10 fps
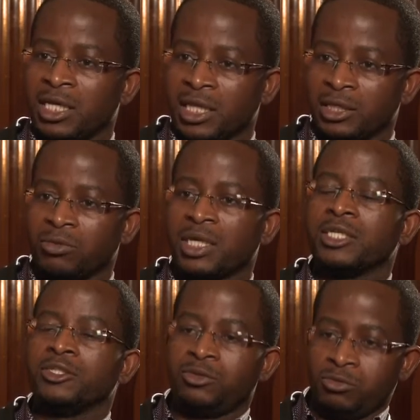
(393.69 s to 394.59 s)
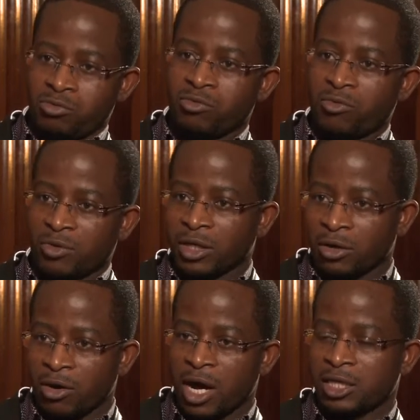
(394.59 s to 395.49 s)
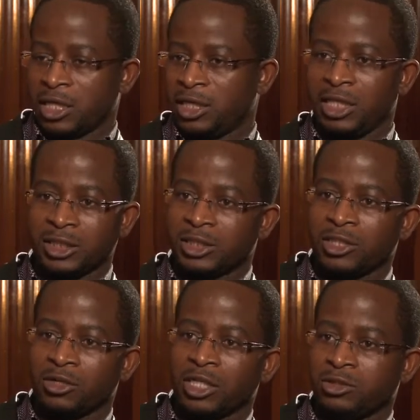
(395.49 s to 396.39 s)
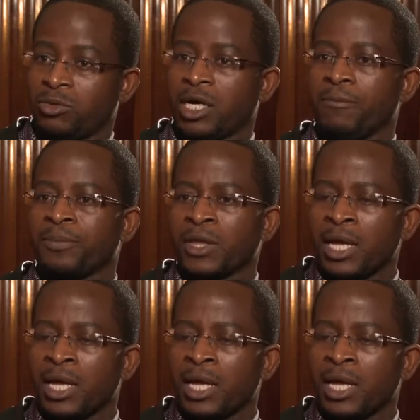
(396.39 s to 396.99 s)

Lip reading: that we can do, you know, other things, you know, as well.